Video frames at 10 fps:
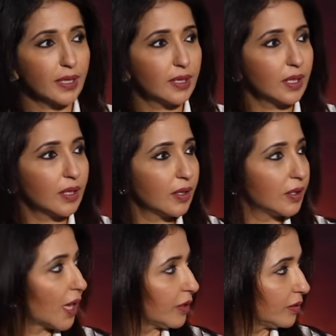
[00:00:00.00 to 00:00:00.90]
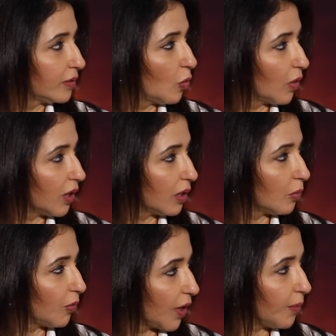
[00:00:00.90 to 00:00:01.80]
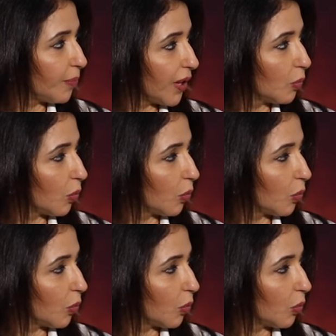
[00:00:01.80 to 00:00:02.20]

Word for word: I think that is going in a very yeah, big